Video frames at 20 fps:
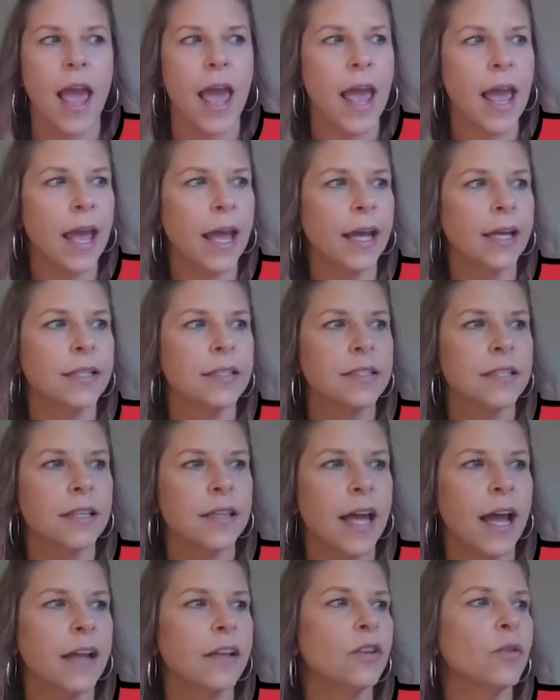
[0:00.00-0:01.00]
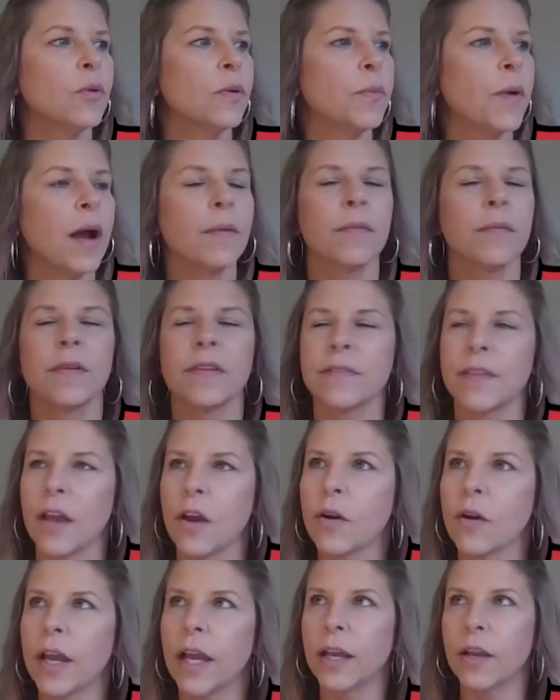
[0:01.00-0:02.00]
And to that, you would probably say,
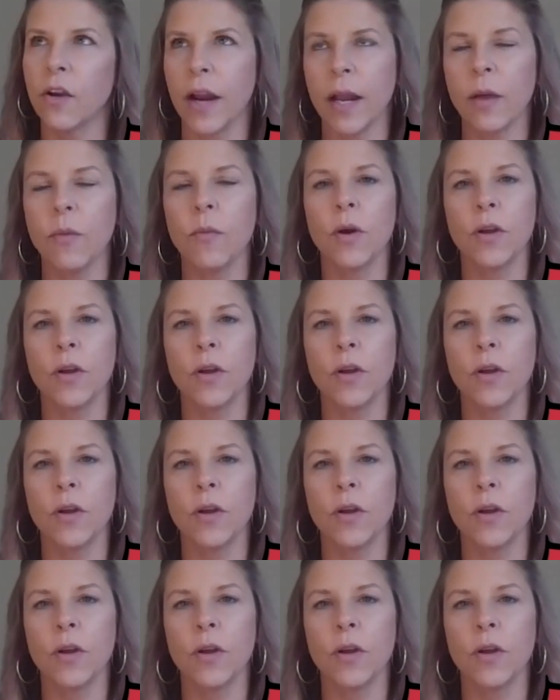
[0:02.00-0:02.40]
okay, great.